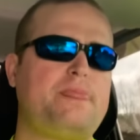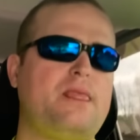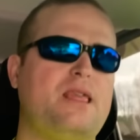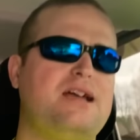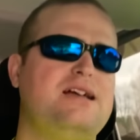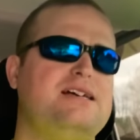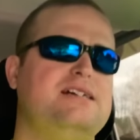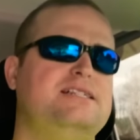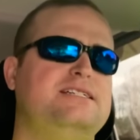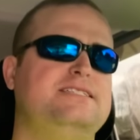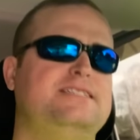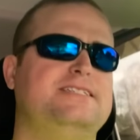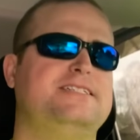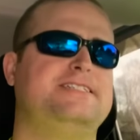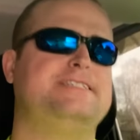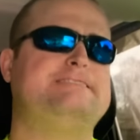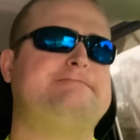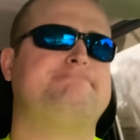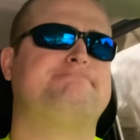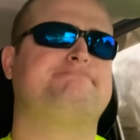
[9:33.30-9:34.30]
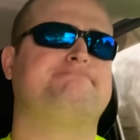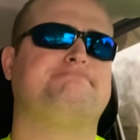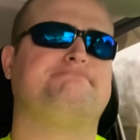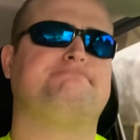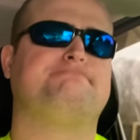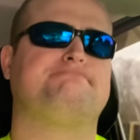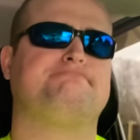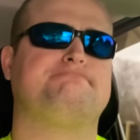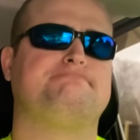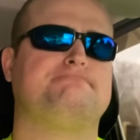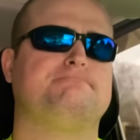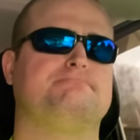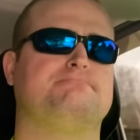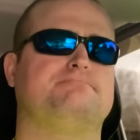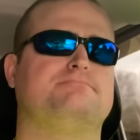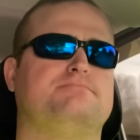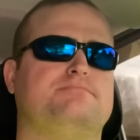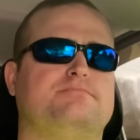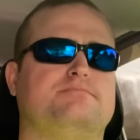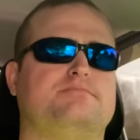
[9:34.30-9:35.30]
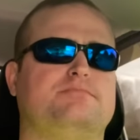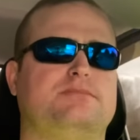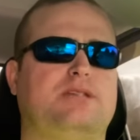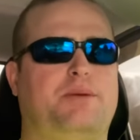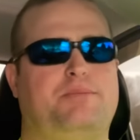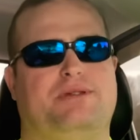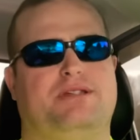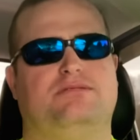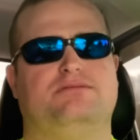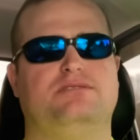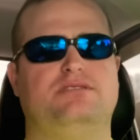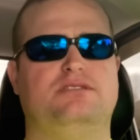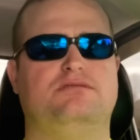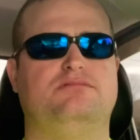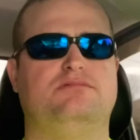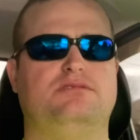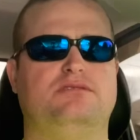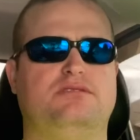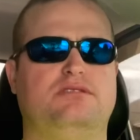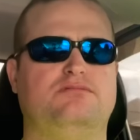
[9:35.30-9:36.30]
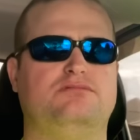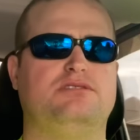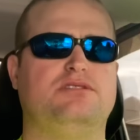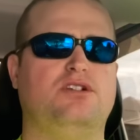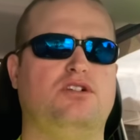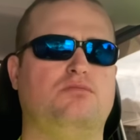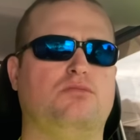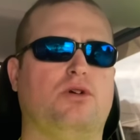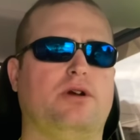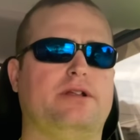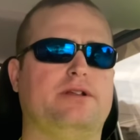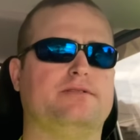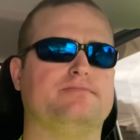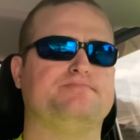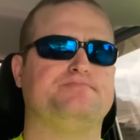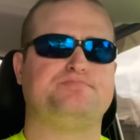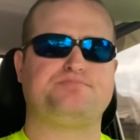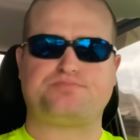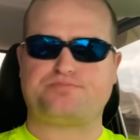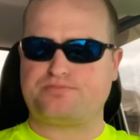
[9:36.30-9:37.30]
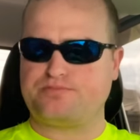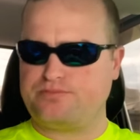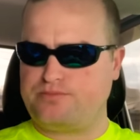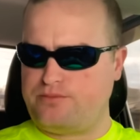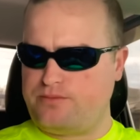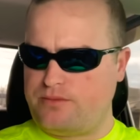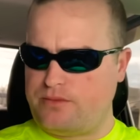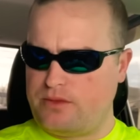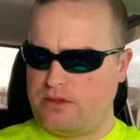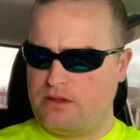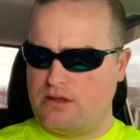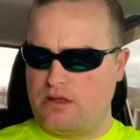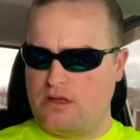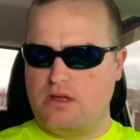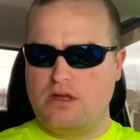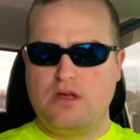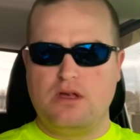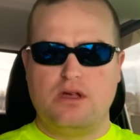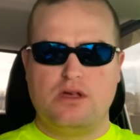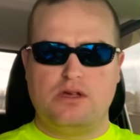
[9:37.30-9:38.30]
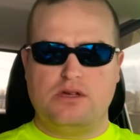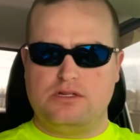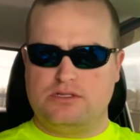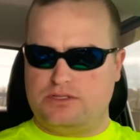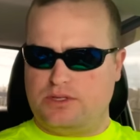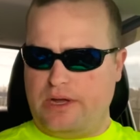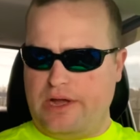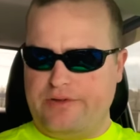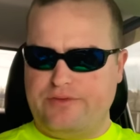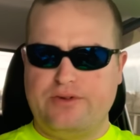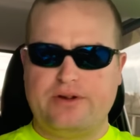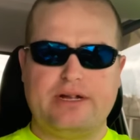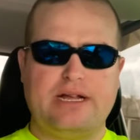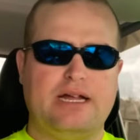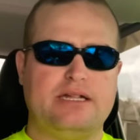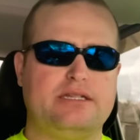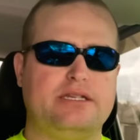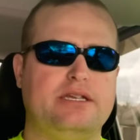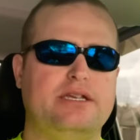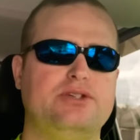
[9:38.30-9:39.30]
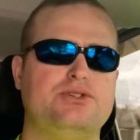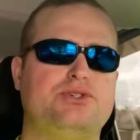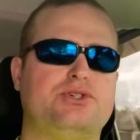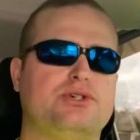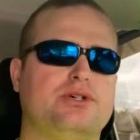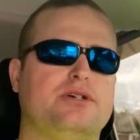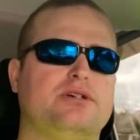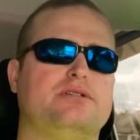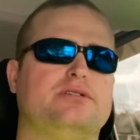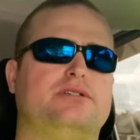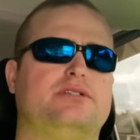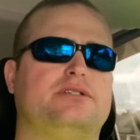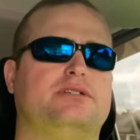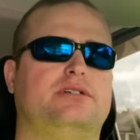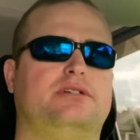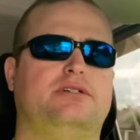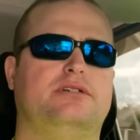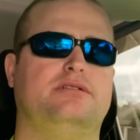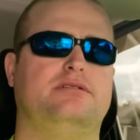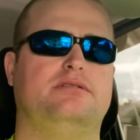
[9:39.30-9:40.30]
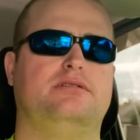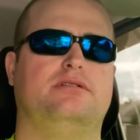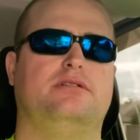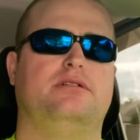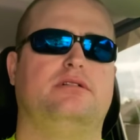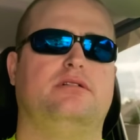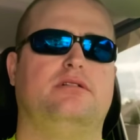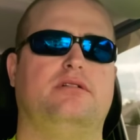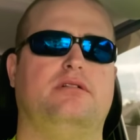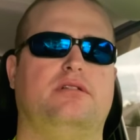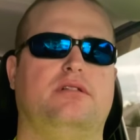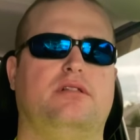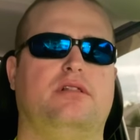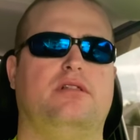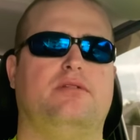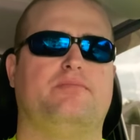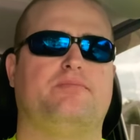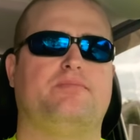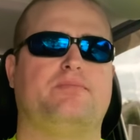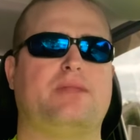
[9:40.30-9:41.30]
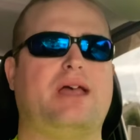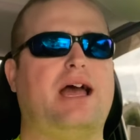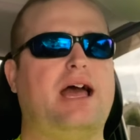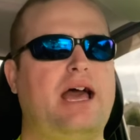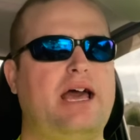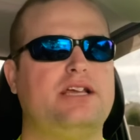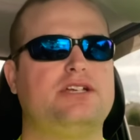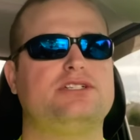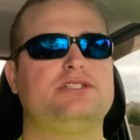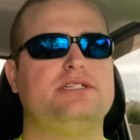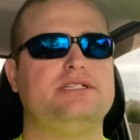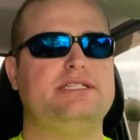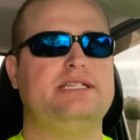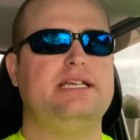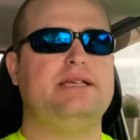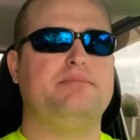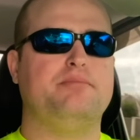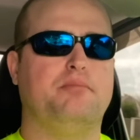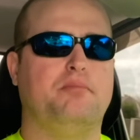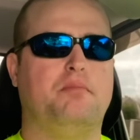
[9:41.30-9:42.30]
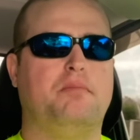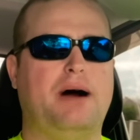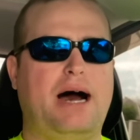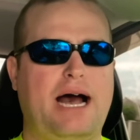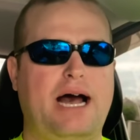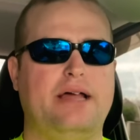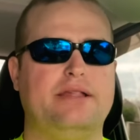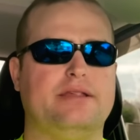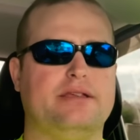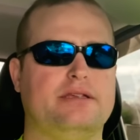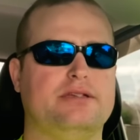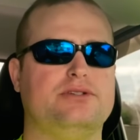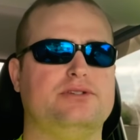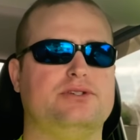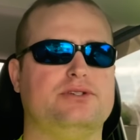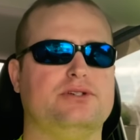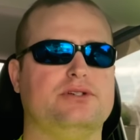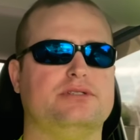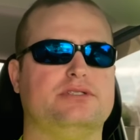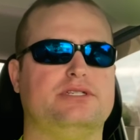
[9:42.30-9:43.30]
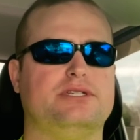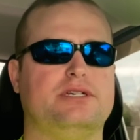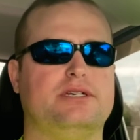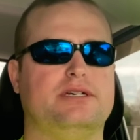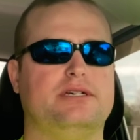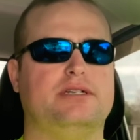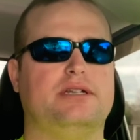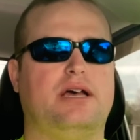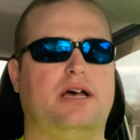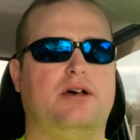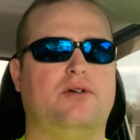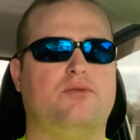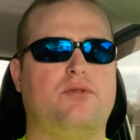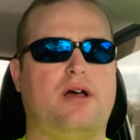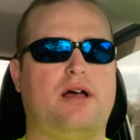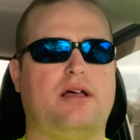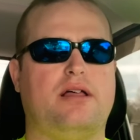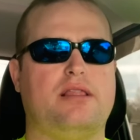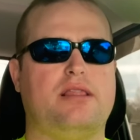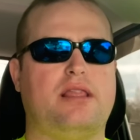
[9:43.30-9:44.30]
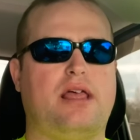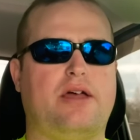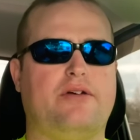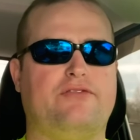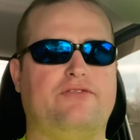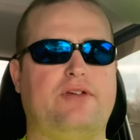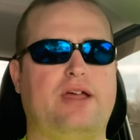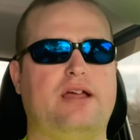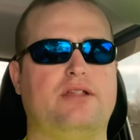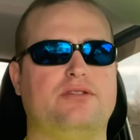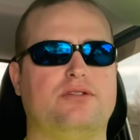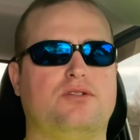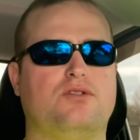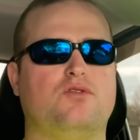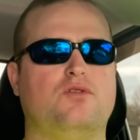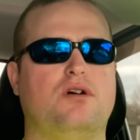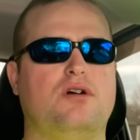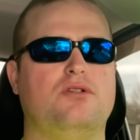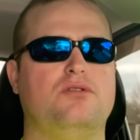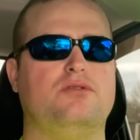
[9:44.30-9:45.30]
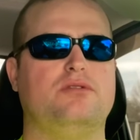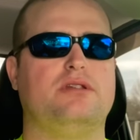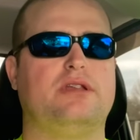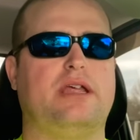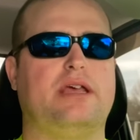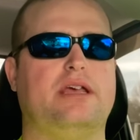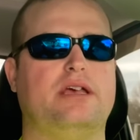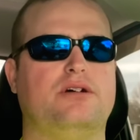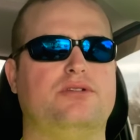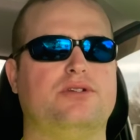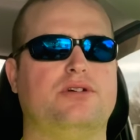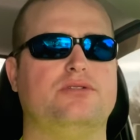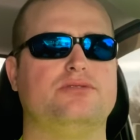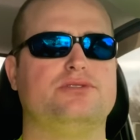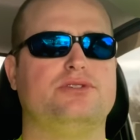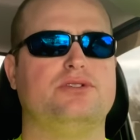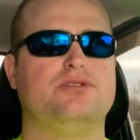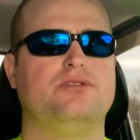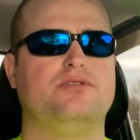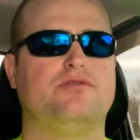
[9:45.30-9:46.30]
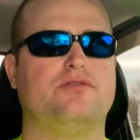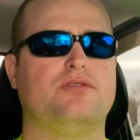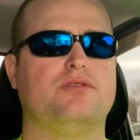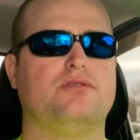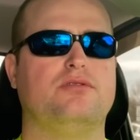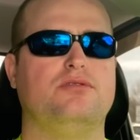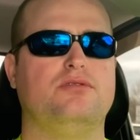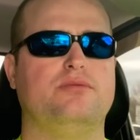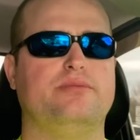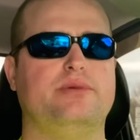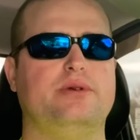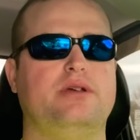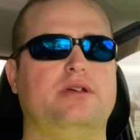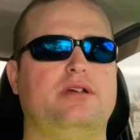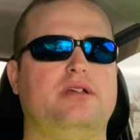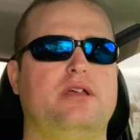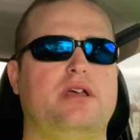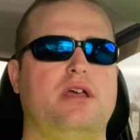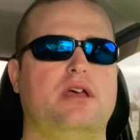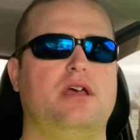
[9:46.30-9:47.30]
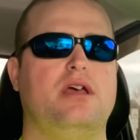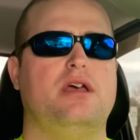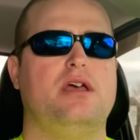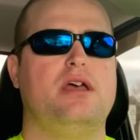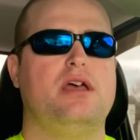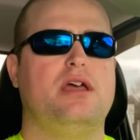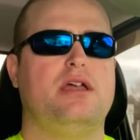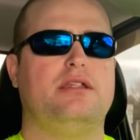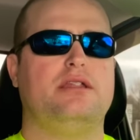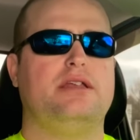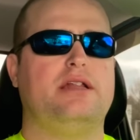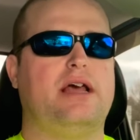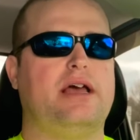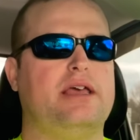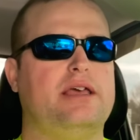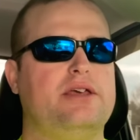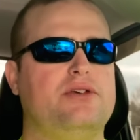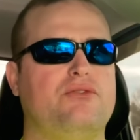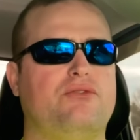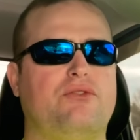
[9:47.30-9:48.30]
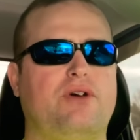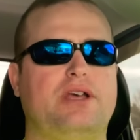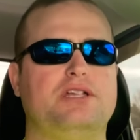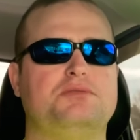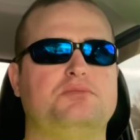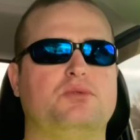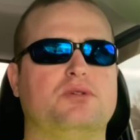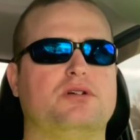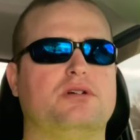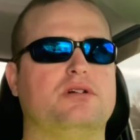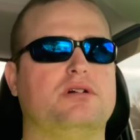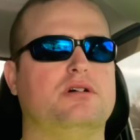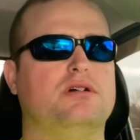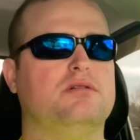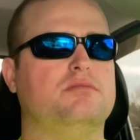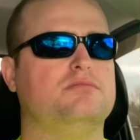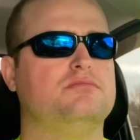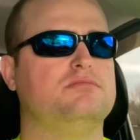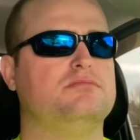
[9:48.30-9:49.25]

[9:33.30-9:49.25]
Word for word: And uh, I mean, it was, it was, it was a no brainer. So after I got the insurance, I actually didn't buy the insurance yet. I, I, I found the quote and I held on to it for a little bit, and then I hit Facebook up